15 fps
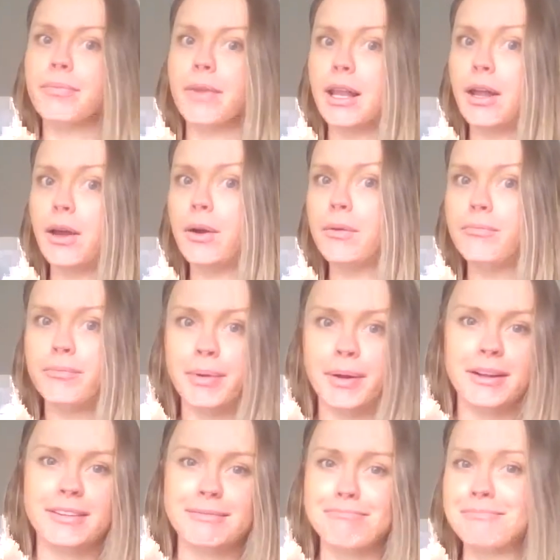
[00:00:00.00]
hello,
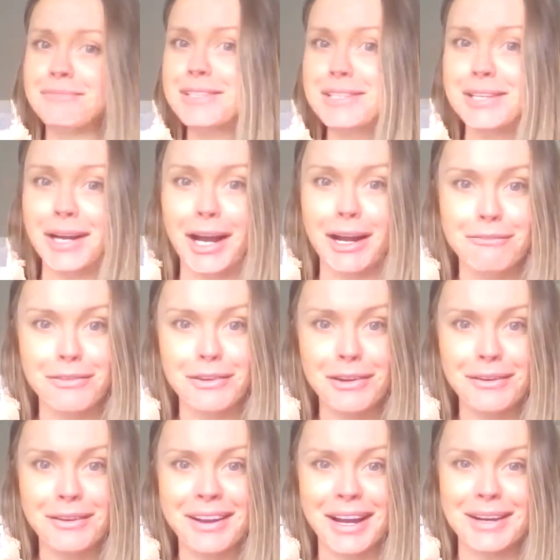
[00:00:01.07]
it's time for
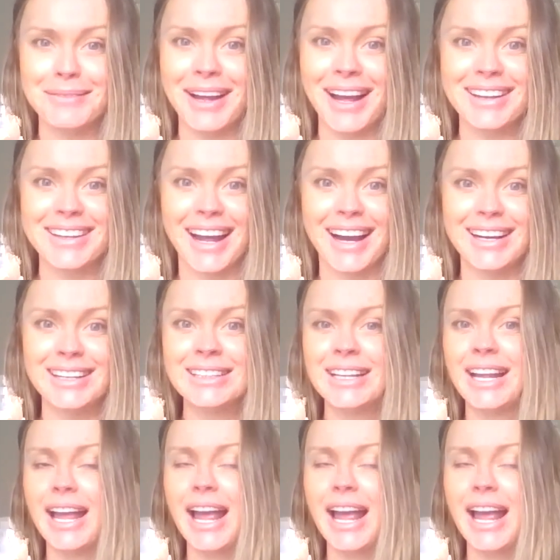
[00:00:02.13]
you to come out now.